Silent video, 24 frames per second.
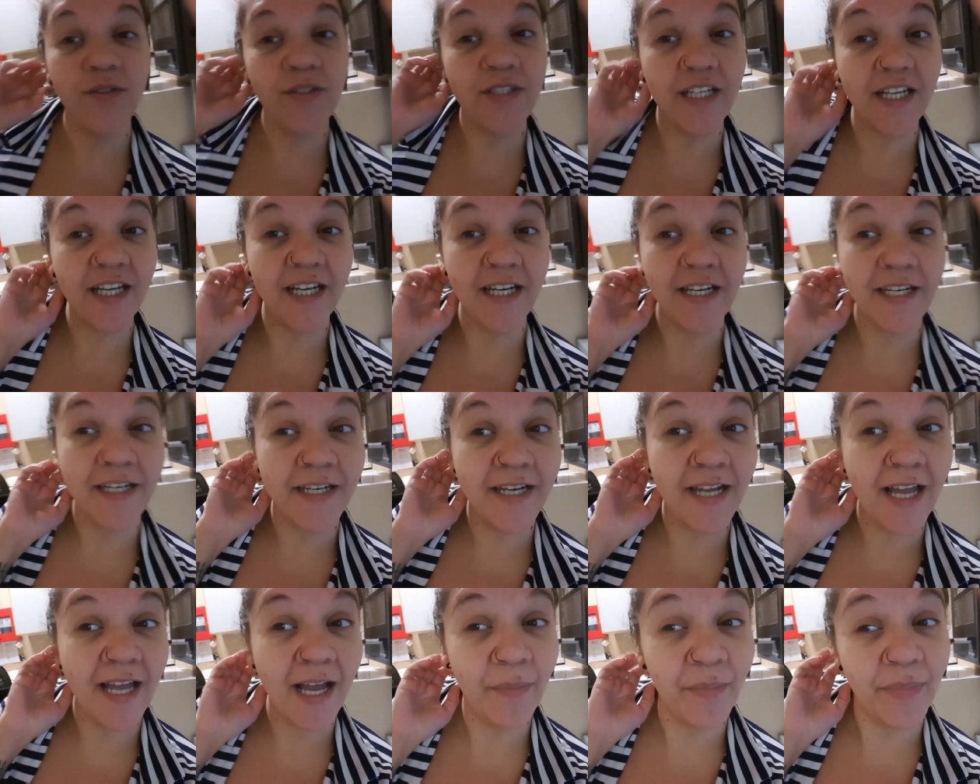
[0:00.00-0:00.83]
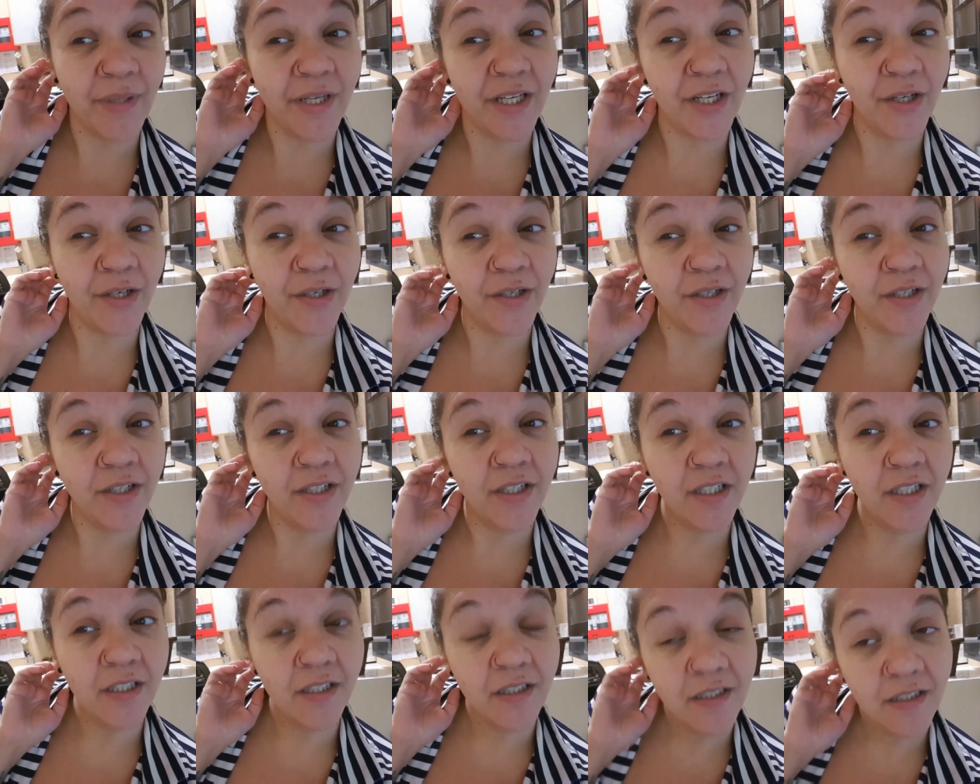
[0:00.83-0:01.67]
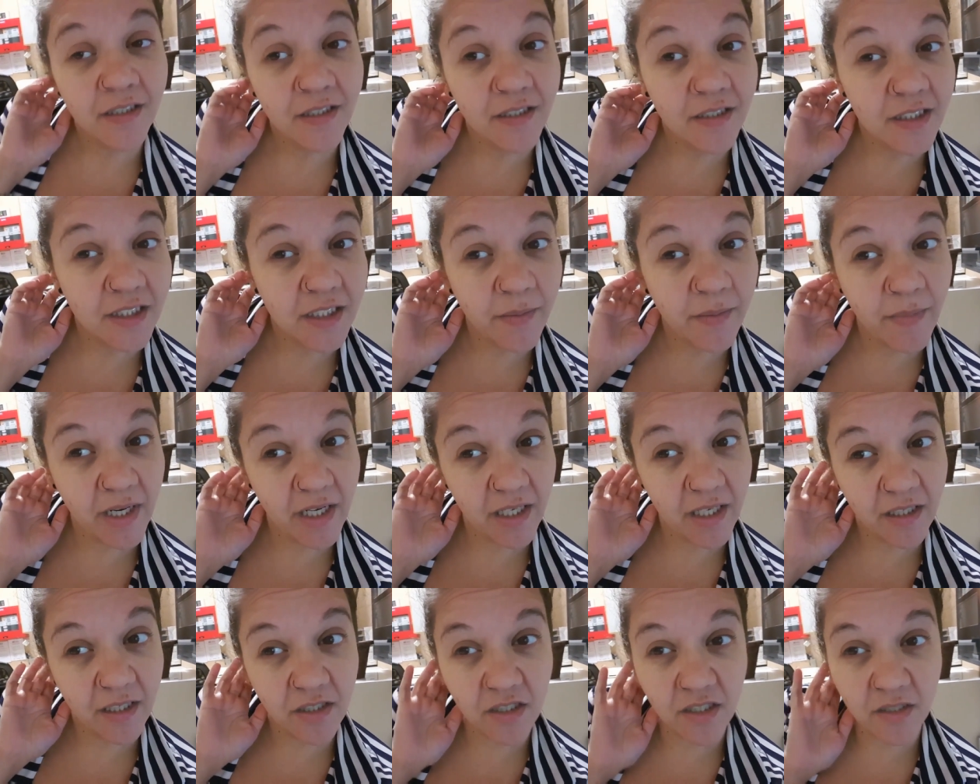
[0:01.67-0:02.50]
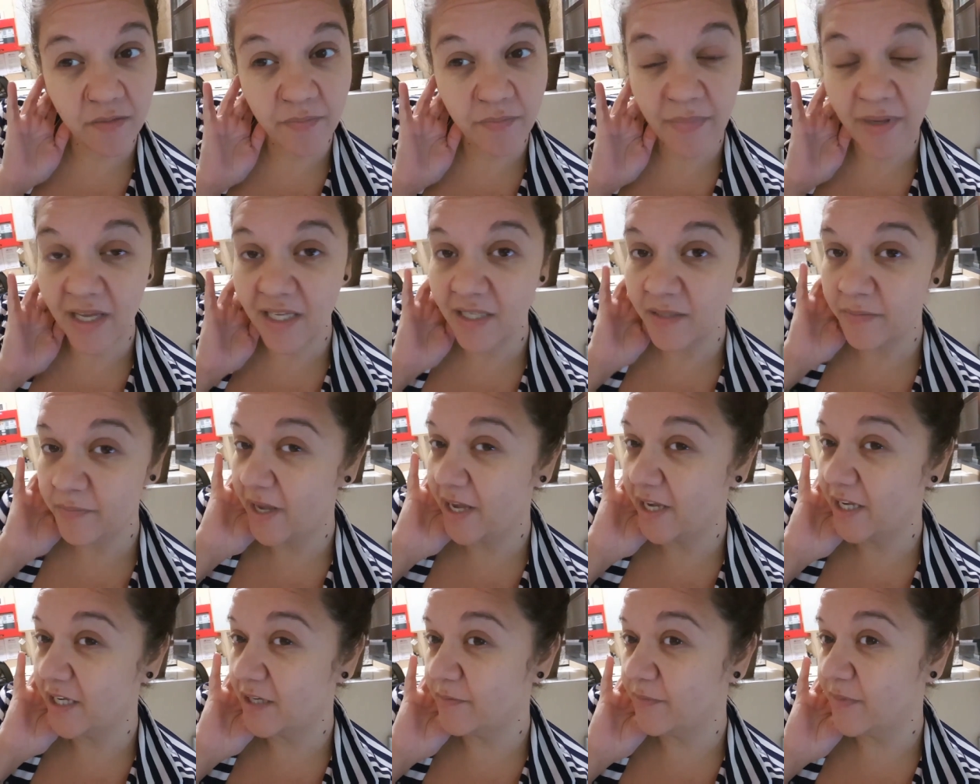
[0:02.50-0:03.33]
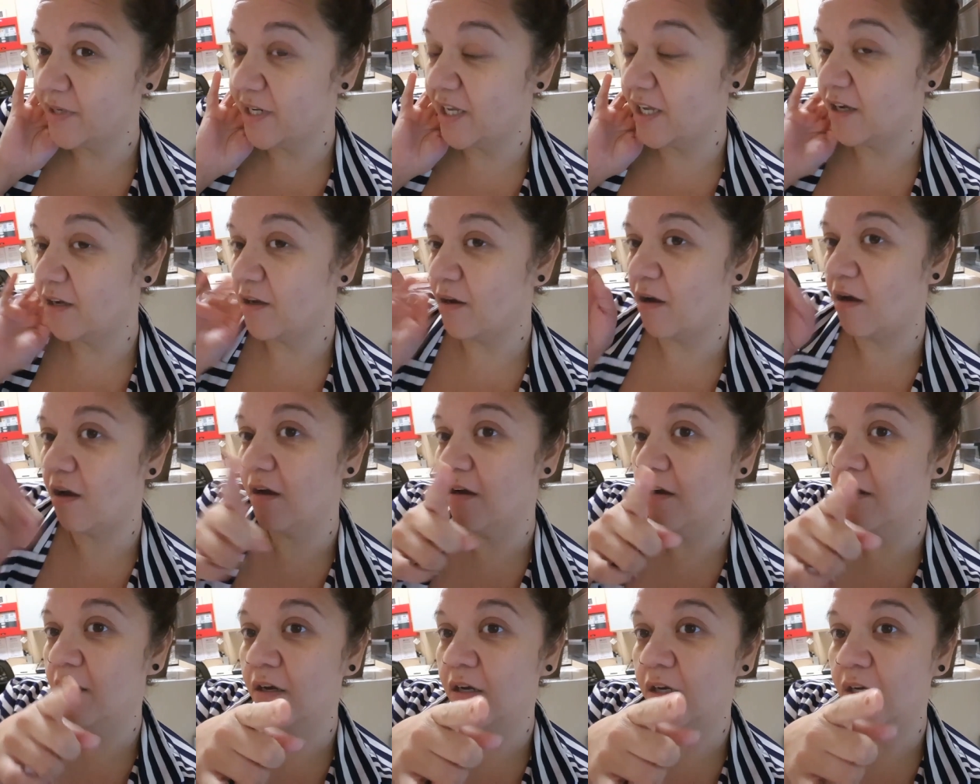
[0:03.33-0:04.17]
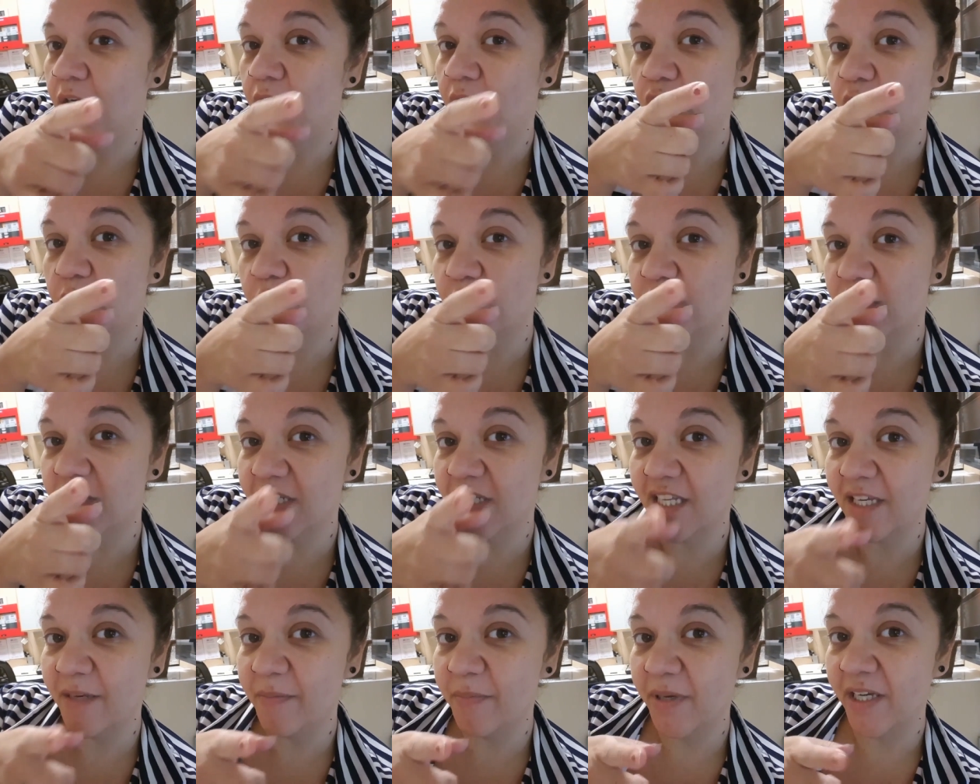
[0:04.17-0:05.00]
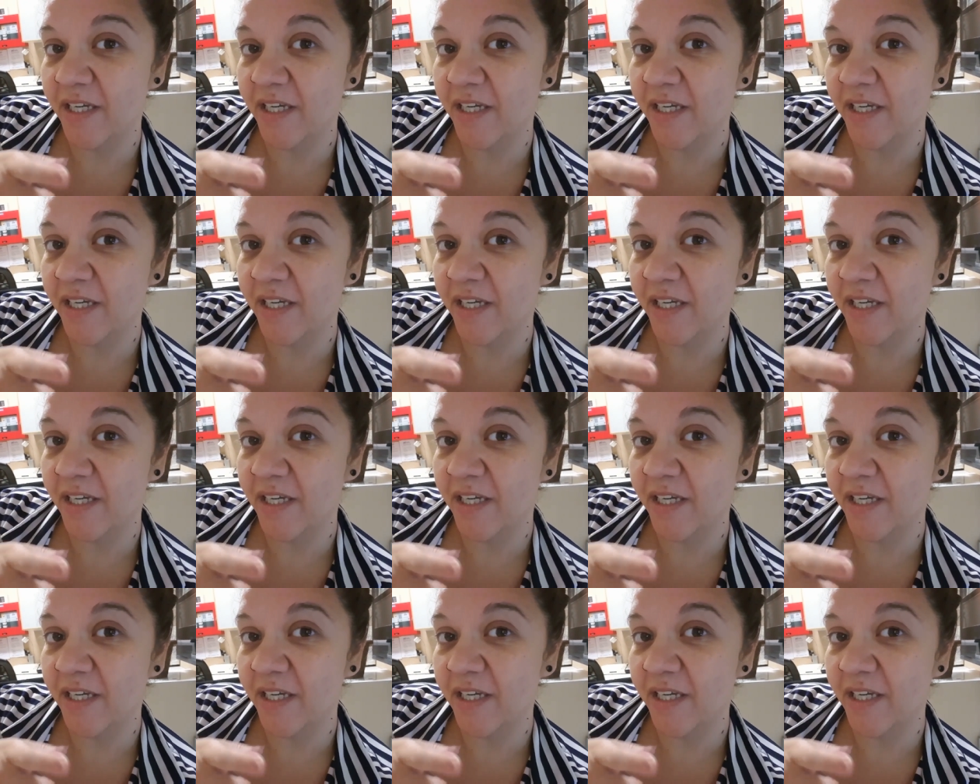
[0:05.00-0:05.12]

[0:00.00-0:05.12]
you take a nap here, somebody could just pass by and be like, oh, you were sleeping.